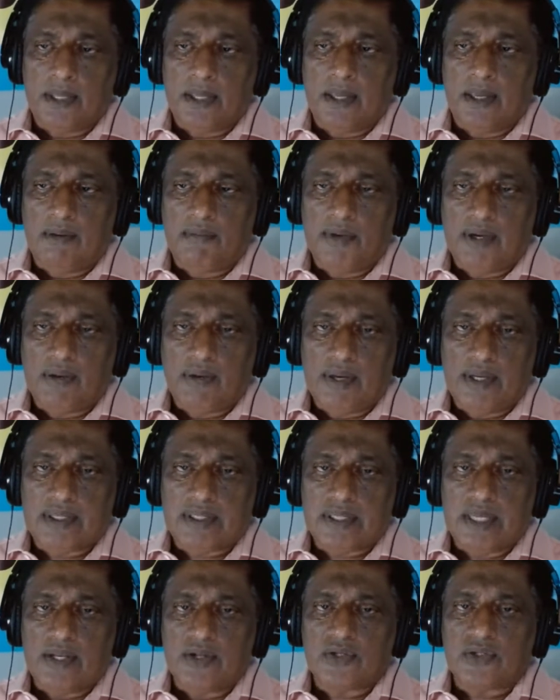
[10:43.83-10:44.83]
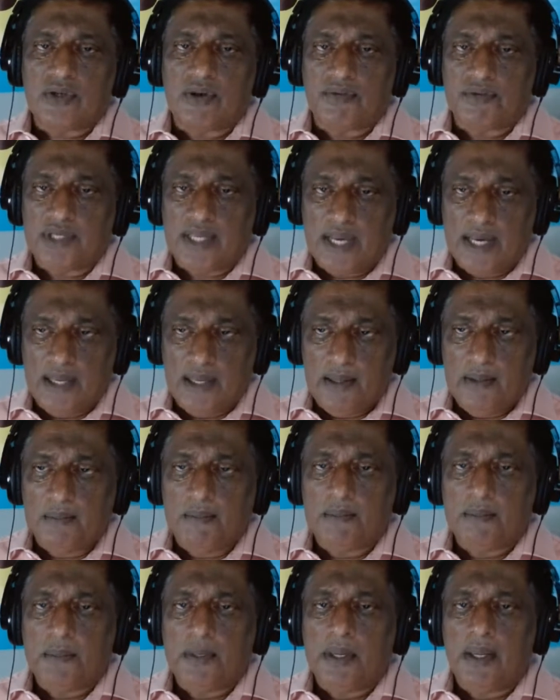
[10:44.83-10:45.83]
have a great sense of
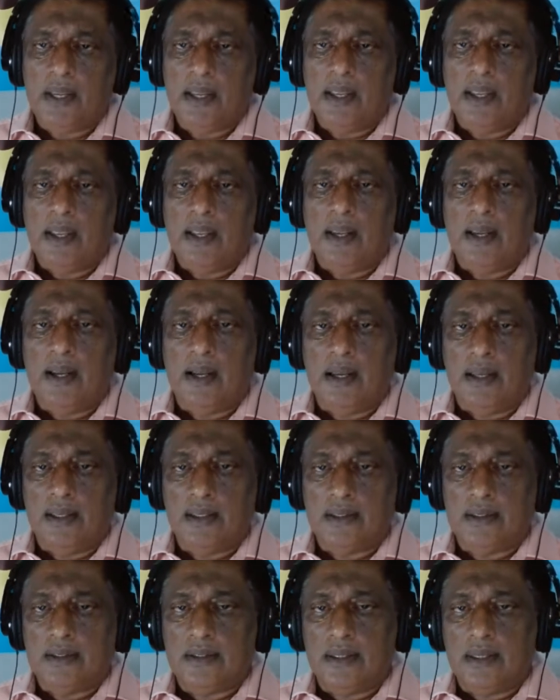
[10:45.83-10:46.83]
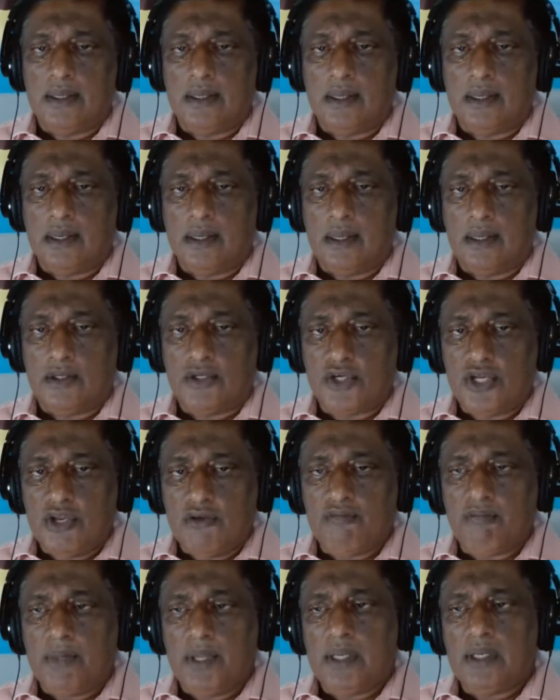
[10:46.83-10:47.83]
time and
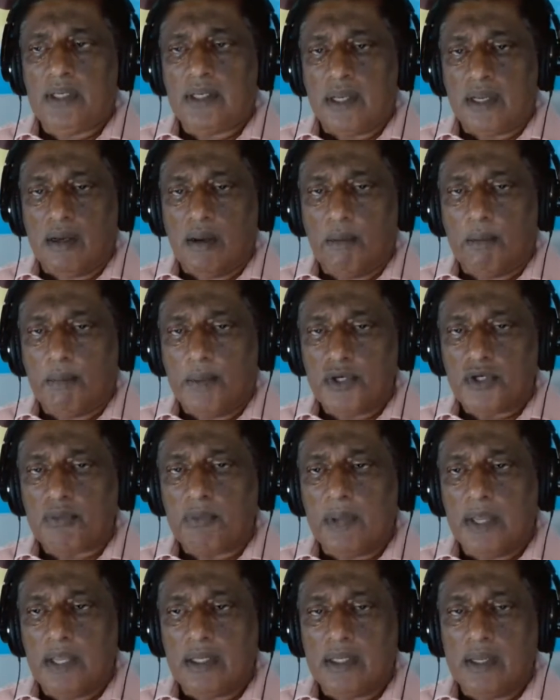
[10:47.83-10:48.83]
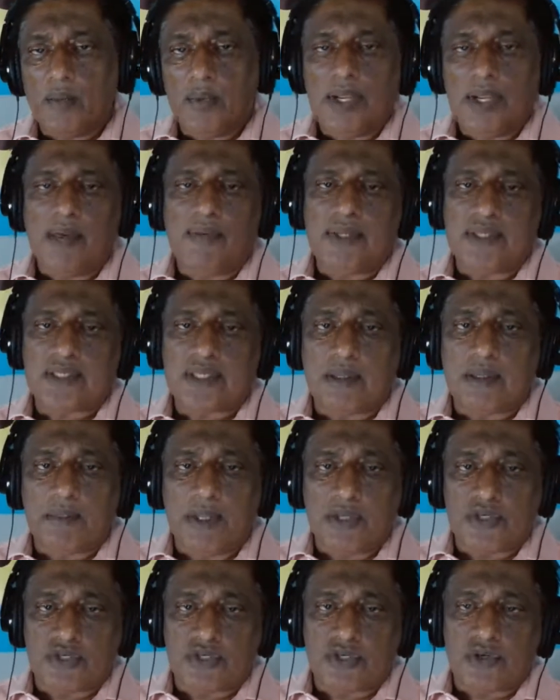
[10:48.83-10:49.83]
achievement, accomplishment. They would have had
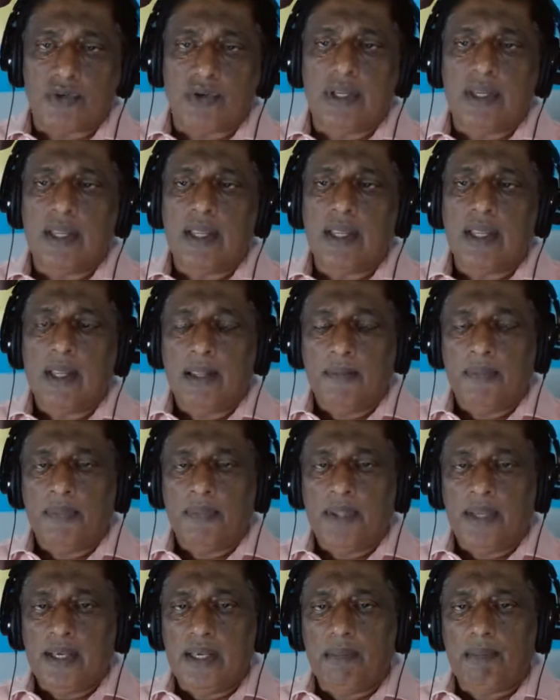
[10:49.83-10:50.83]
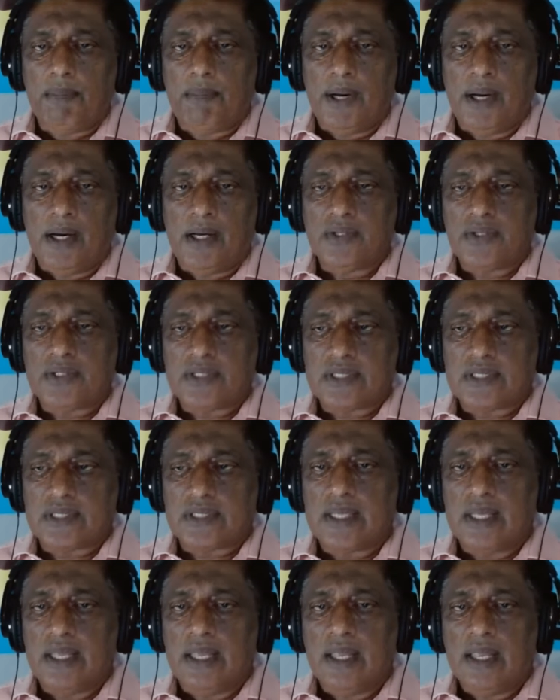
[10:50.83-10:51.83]
some history in the
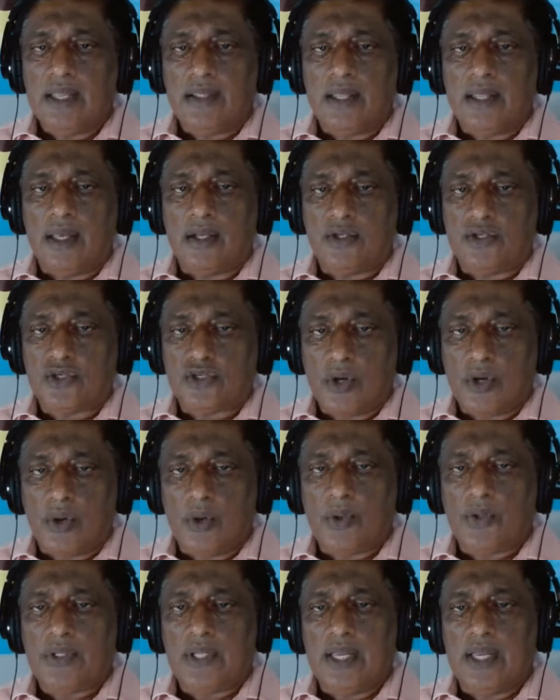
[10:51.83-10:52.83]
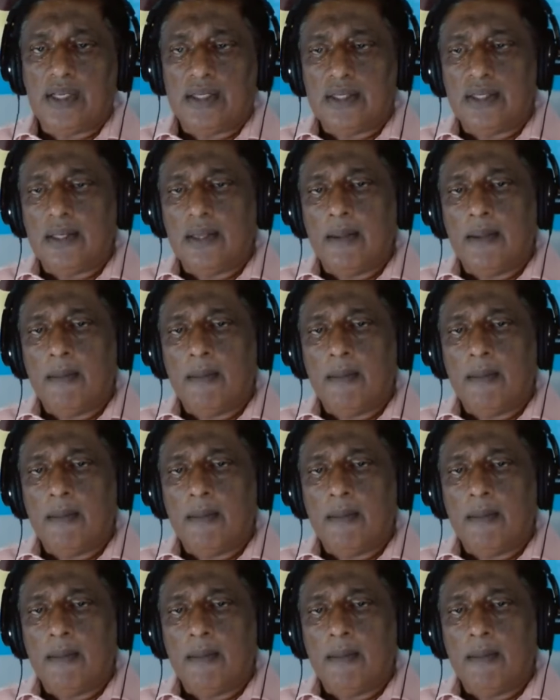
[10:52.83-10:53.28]
past that show that